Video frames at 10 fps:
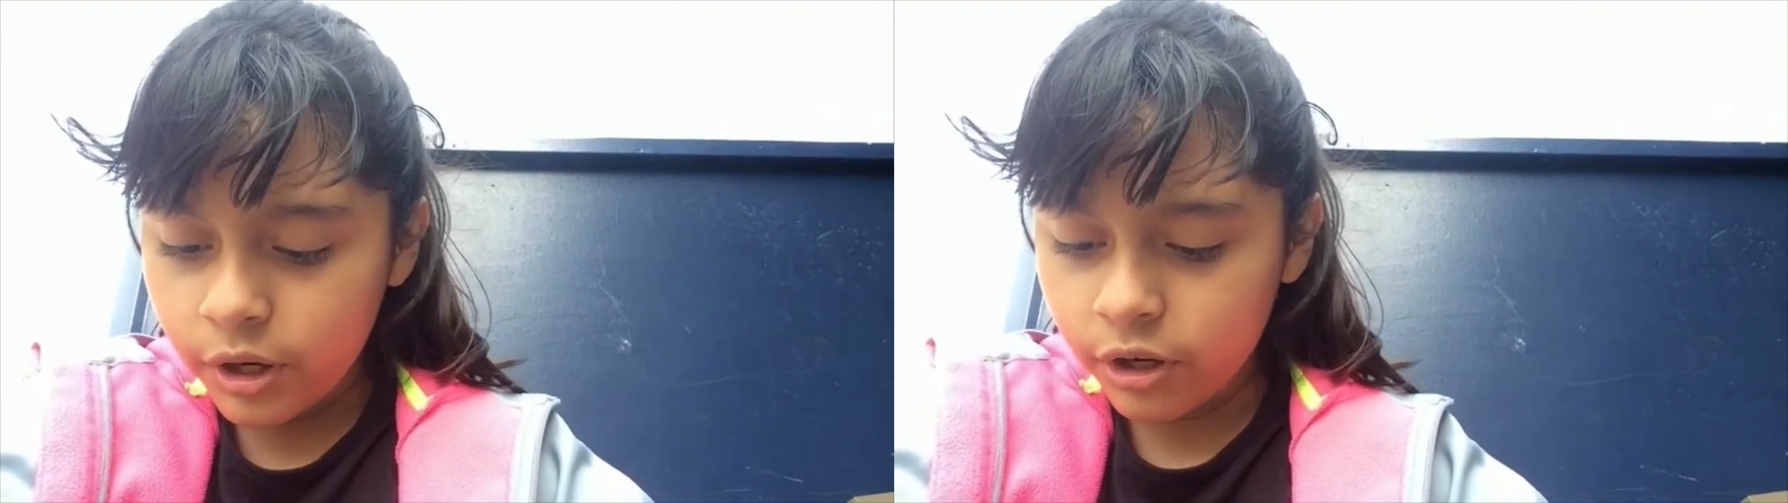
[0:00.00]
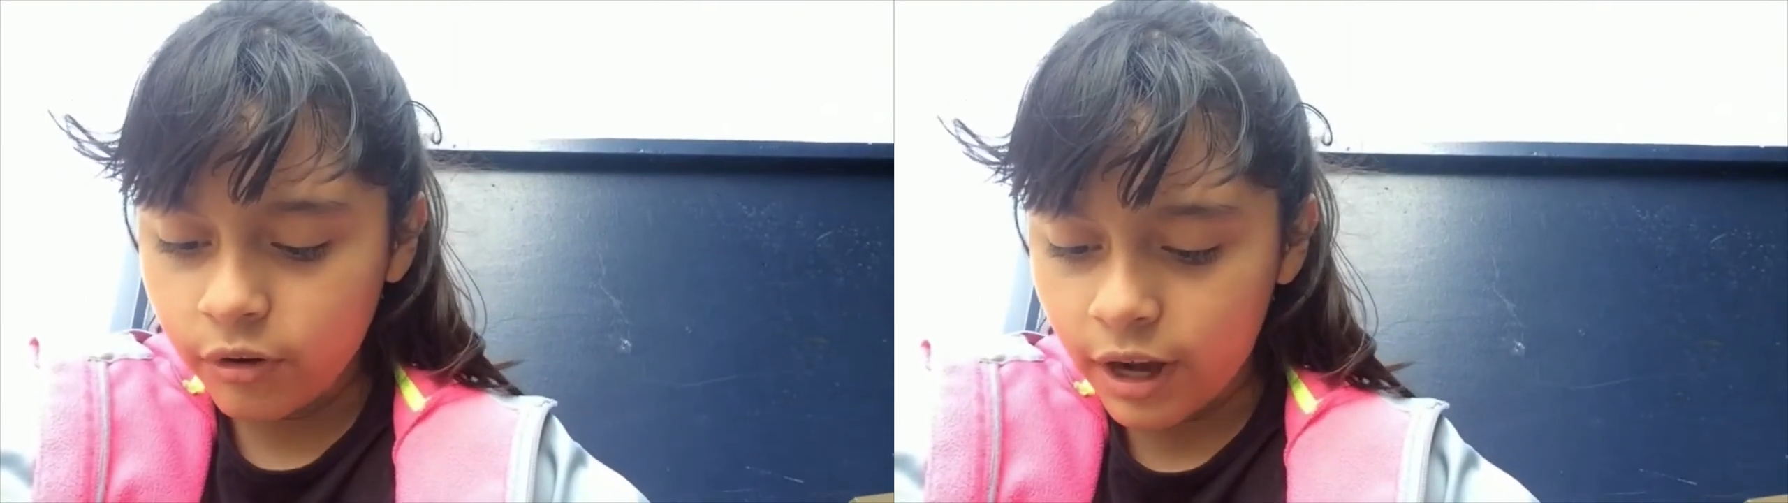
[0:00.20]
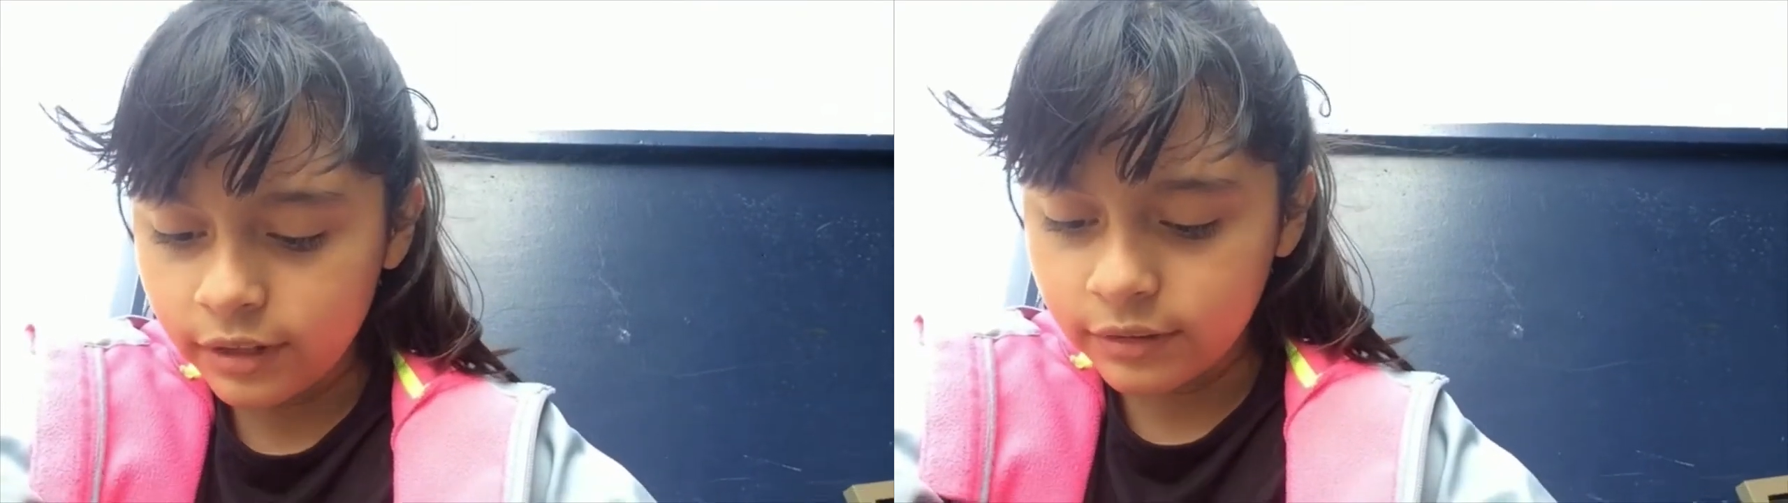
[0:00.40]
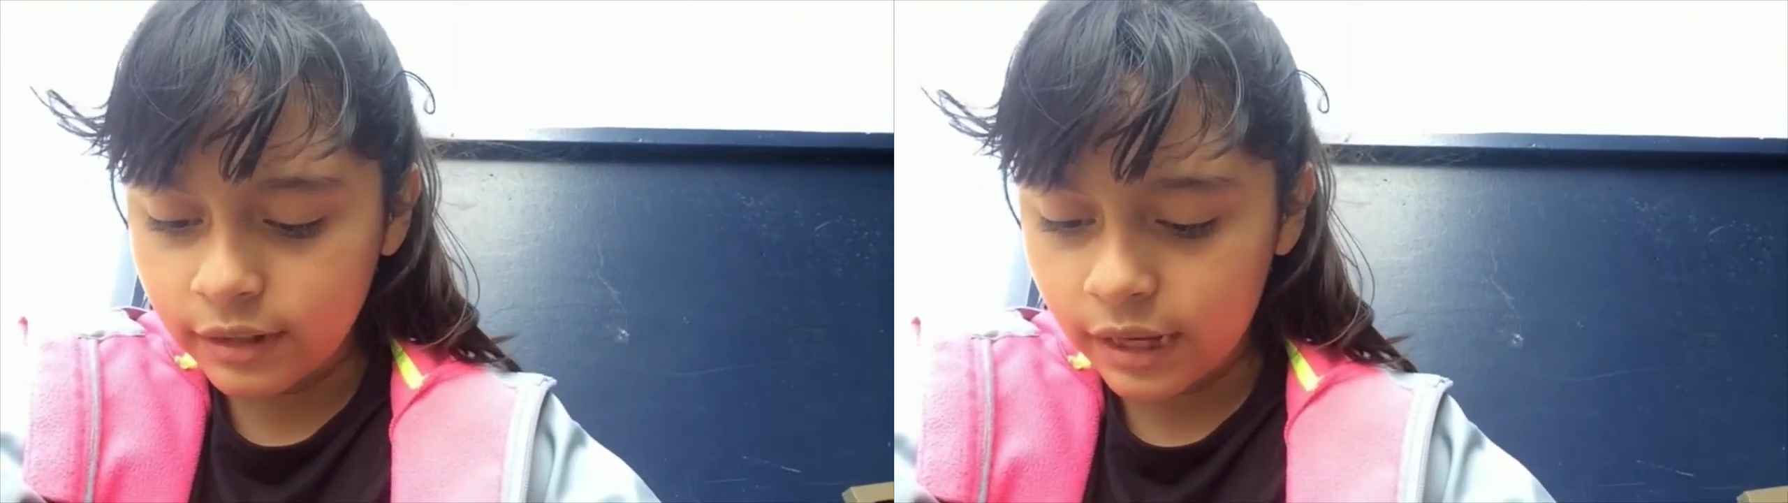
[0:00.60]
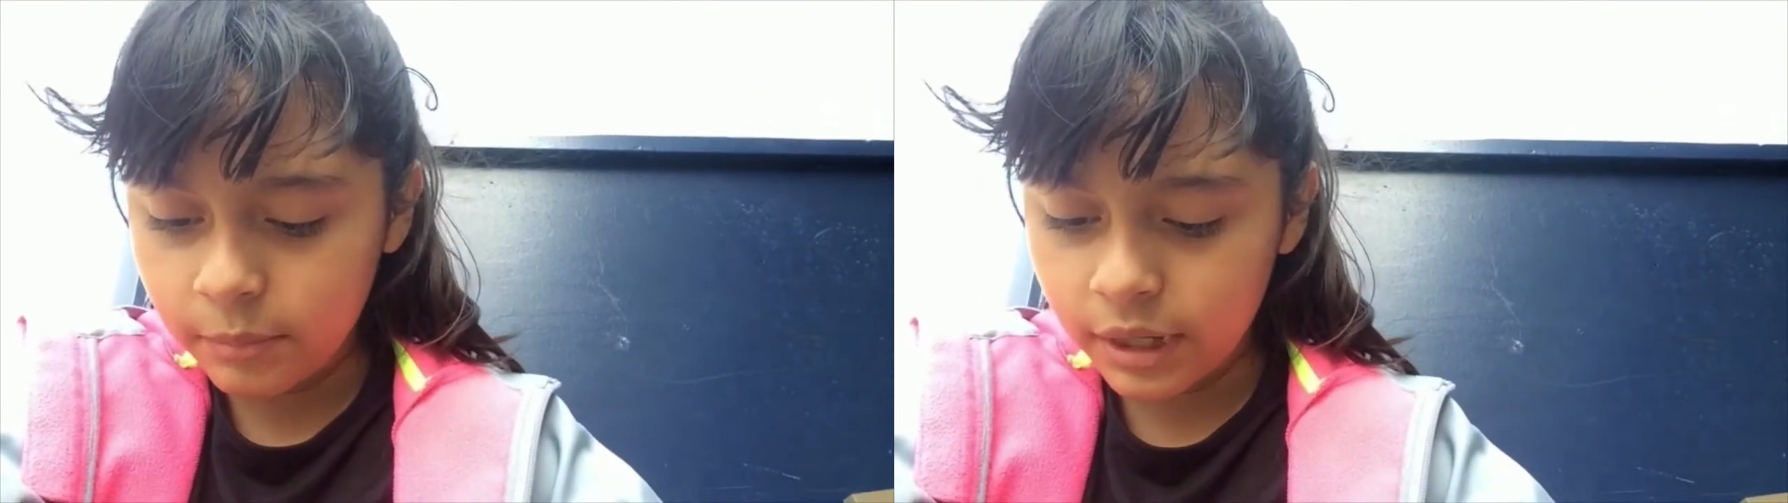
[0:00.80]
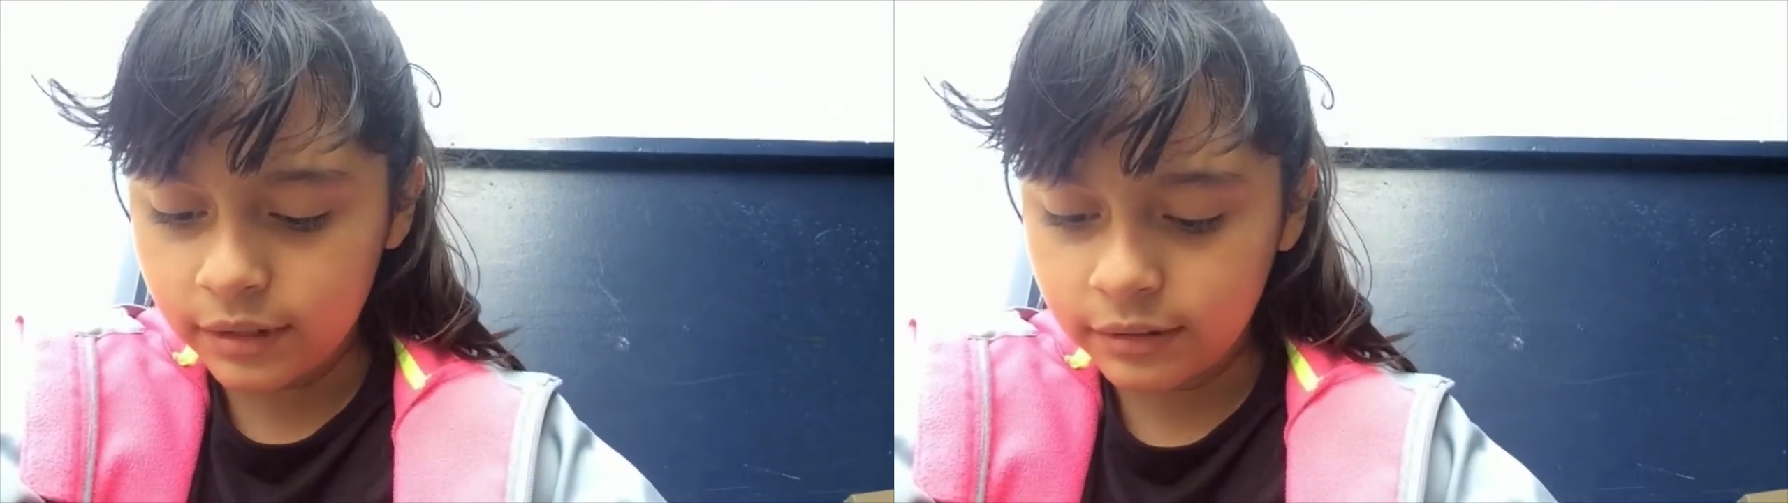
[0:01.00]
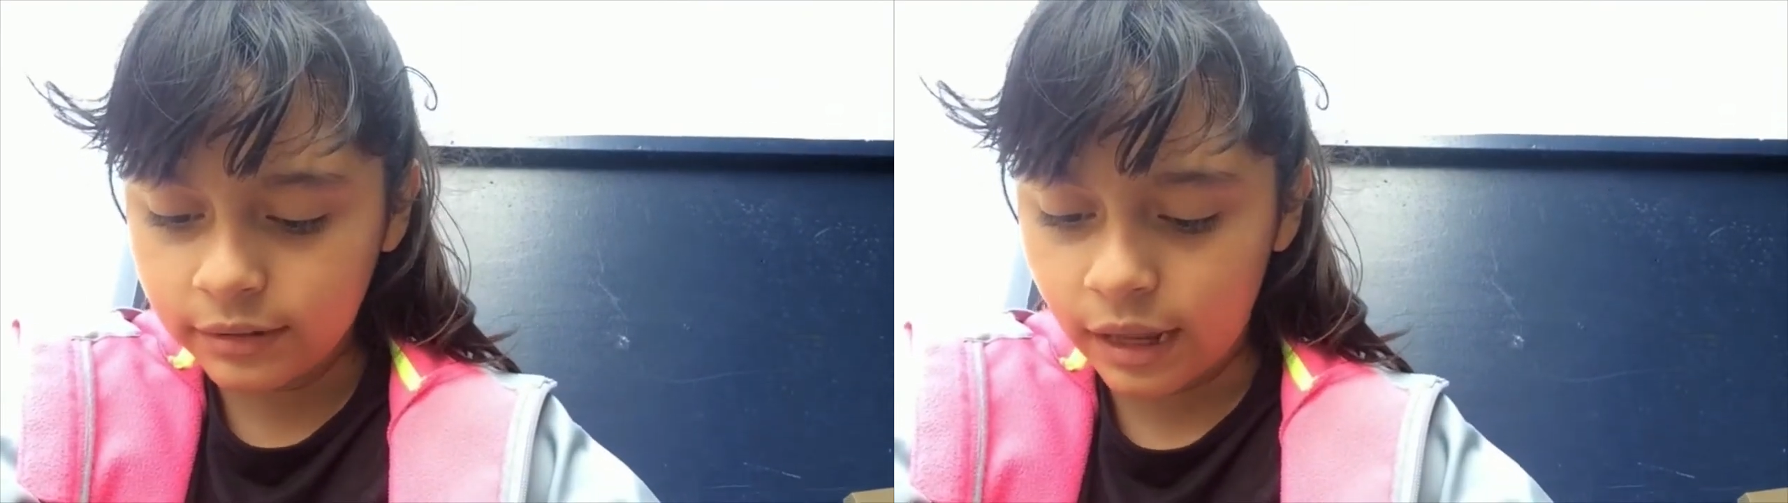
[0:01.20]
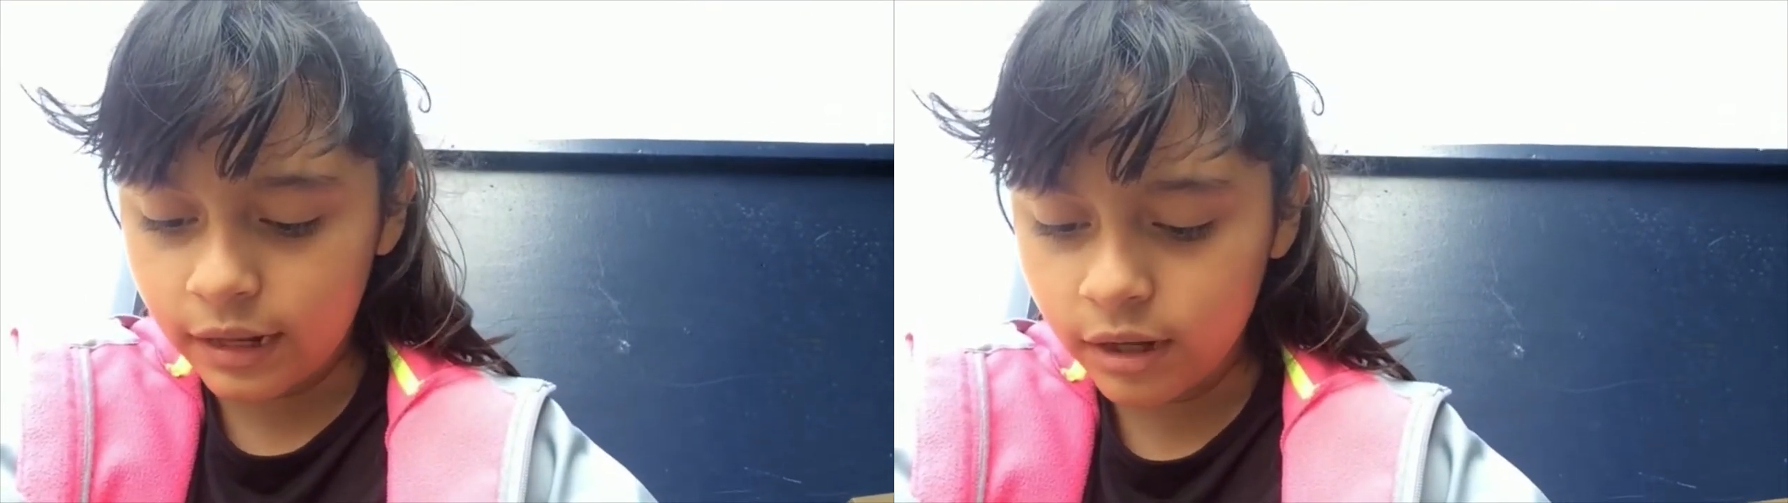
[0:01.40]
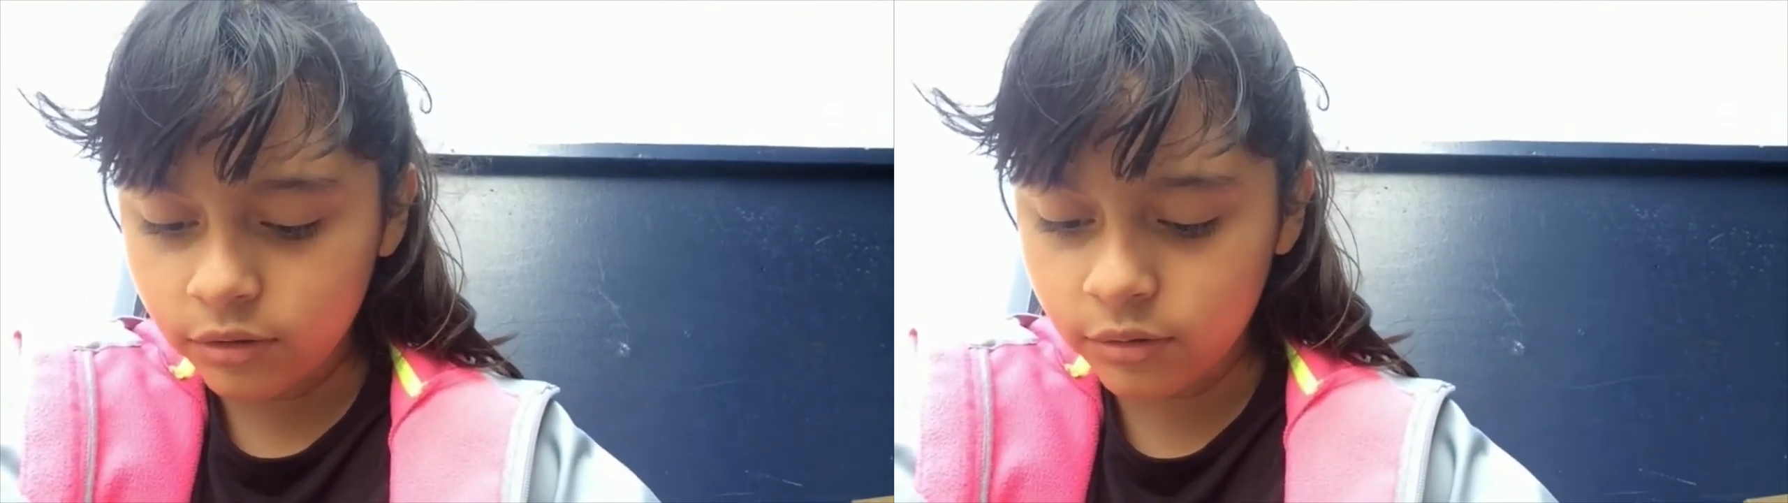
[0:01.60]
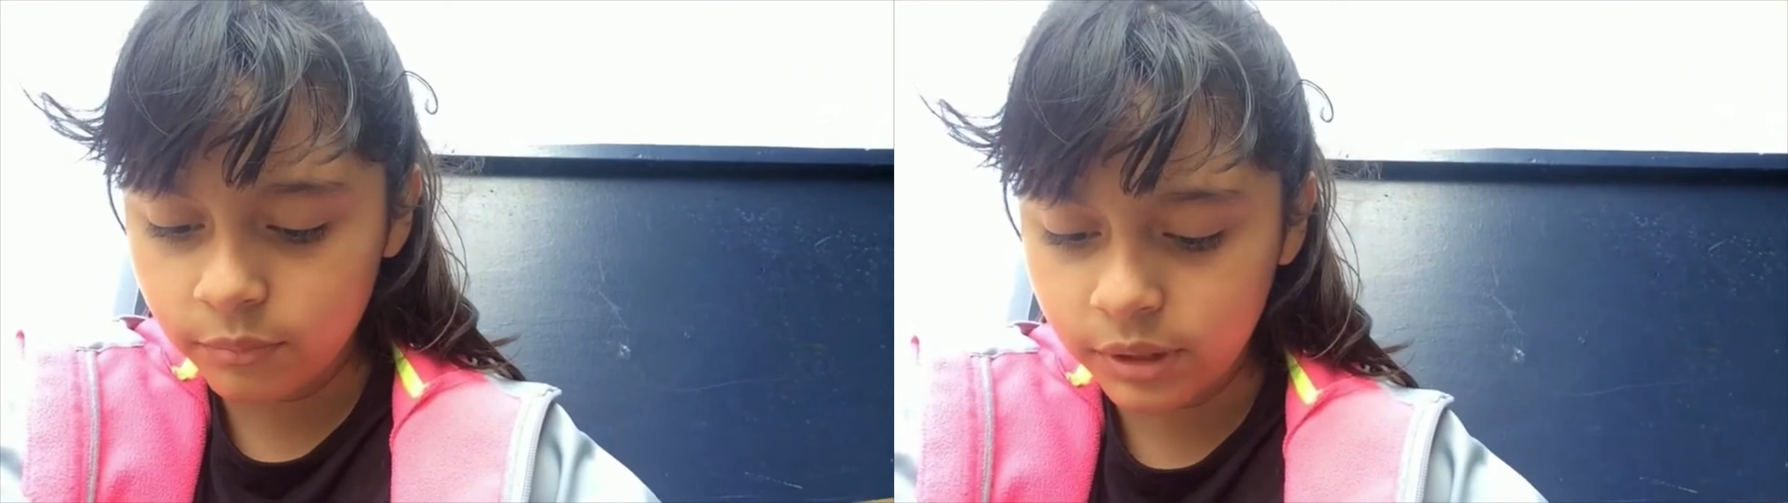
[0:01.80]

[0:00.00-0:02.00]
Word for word: Paraguay's name is said